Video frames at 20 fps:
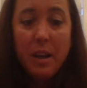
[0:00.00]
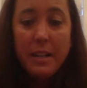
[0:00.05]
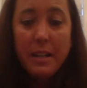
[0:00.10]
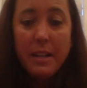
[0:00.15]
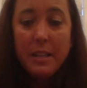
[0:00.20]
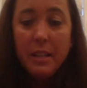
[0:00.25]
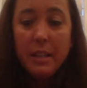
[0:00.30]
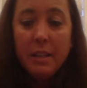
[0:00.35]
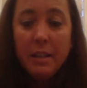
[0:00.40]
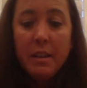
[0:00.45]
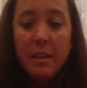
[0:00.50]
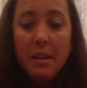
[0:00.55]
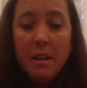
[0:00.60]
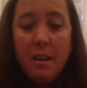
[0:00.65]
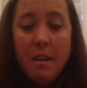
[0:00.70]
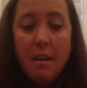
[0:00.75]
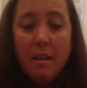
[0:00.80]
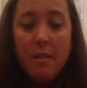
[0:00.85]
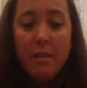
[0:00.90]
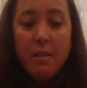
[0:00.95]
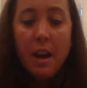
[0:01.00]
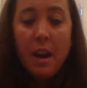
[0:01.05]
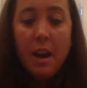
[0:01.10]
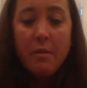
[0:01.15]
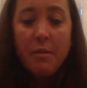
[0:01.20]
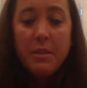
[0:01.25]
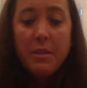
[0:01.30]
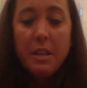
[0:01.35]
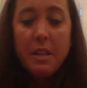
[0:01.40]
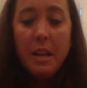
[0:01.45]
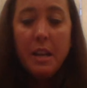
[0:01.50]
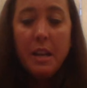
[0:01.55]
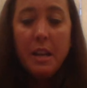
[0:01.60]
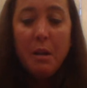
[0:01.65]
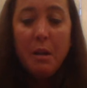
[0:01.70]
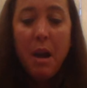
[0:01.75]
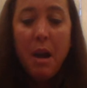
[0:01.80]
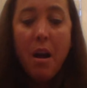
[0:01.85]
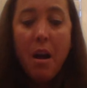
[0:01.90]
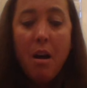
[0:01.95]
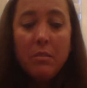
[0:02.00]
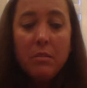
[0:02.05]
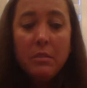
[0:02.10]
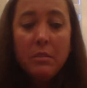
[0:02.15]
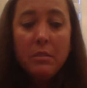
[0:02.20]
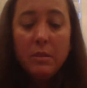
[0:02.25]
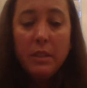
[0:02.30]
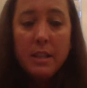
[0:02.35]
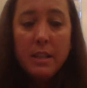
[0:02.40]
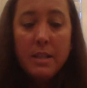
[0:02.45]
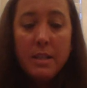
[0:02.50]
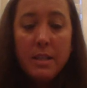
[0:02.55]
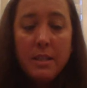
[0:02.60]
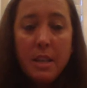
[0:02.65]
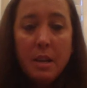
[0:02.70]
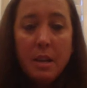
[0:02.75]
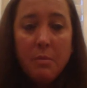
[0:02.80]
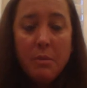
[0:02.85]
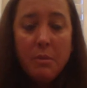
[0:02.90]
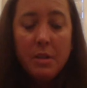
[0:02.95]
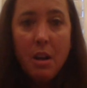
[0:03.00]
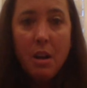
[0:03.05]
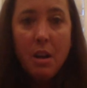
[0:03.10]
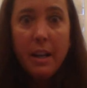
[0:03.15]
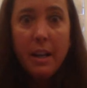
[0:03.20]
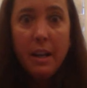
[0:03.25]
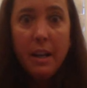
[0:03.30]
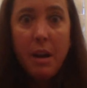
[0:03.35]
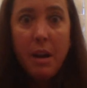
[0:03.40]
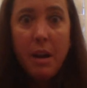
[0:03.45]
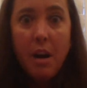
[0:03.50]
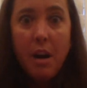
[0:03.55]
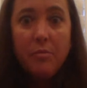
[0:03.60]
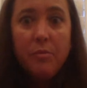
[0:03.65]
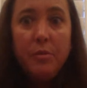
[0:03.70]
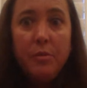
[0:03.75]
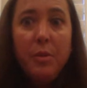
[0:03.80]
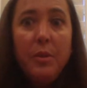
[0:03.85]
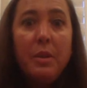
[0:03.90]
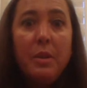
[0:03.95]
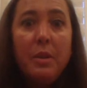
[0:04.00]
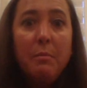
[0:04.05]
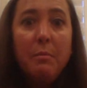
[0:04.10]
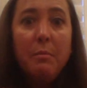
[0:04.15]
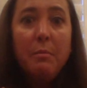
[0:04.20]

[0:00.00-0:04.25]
idea that I was thinking about. Let's say we're talking about food and